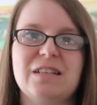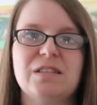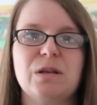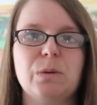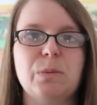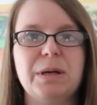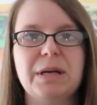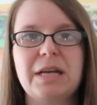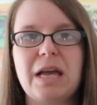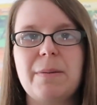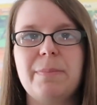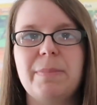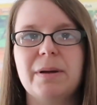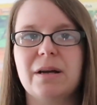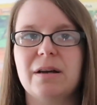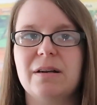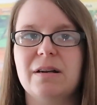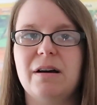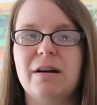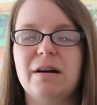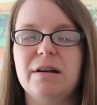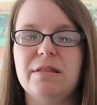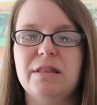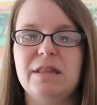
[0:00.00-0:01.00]
So we're keeping an
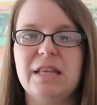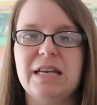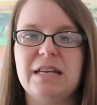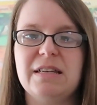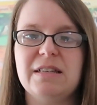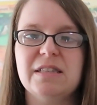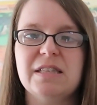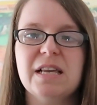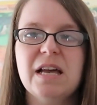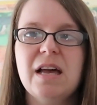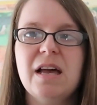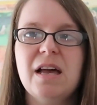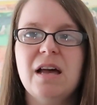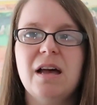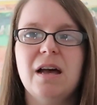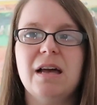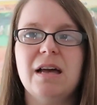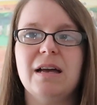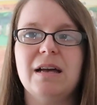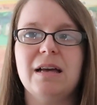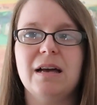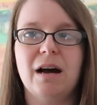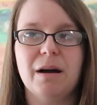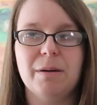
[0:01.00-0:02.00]
eye on things.
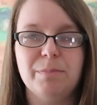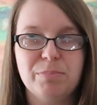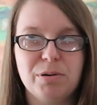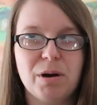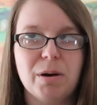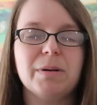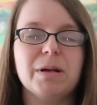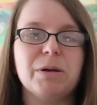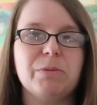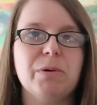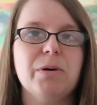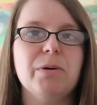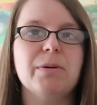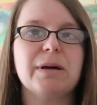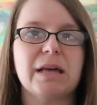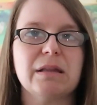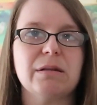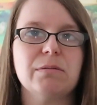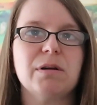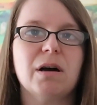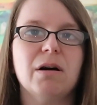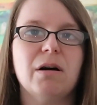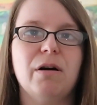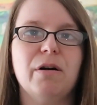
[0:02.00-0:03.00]
I probably will get
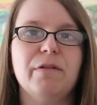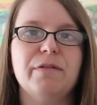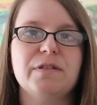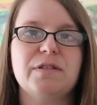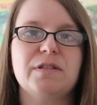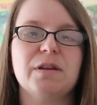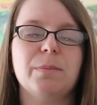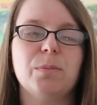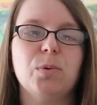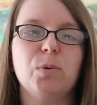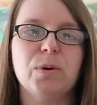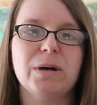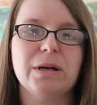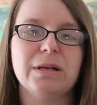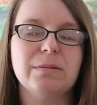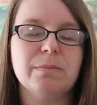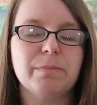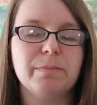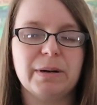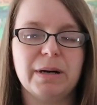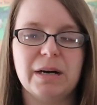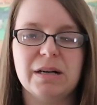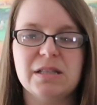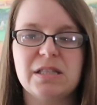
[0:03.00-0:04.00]
them cut off at some
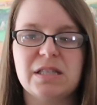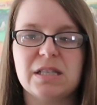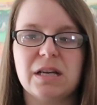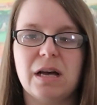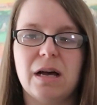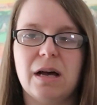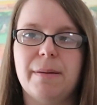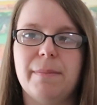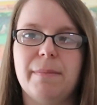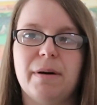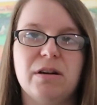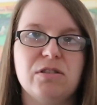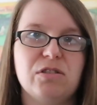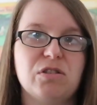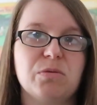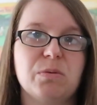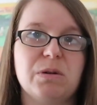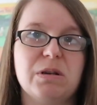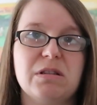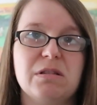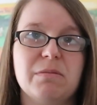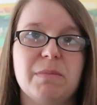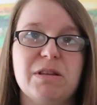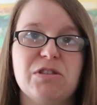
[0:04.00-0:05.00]
point, but I just
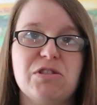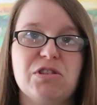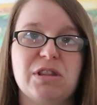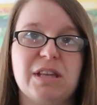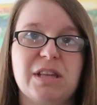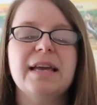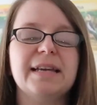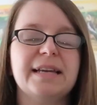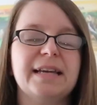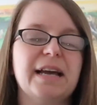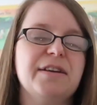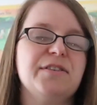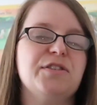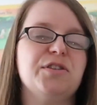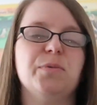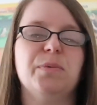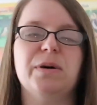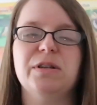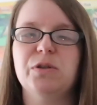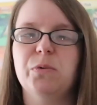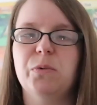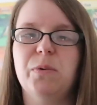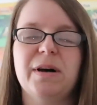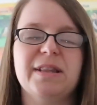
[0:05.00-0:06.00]
wanted to mention that in case you
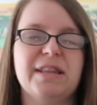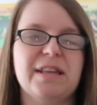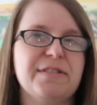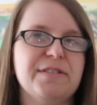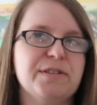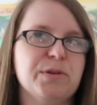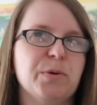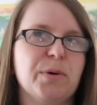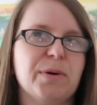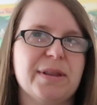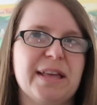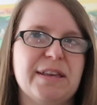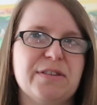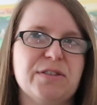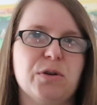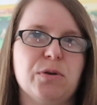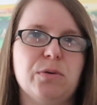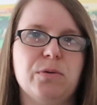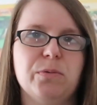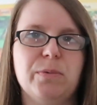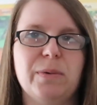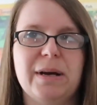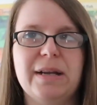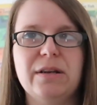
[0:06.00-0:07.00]
wonder why they still got theirs
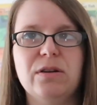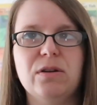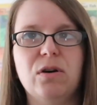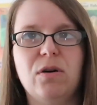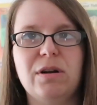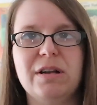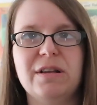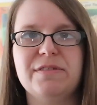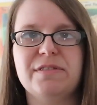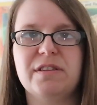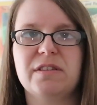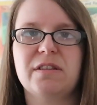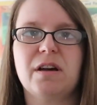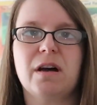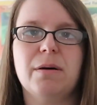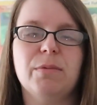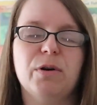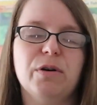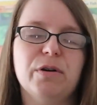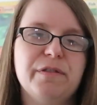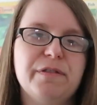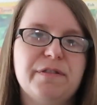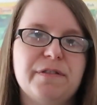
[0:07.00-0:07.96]
on when Olive's has come off.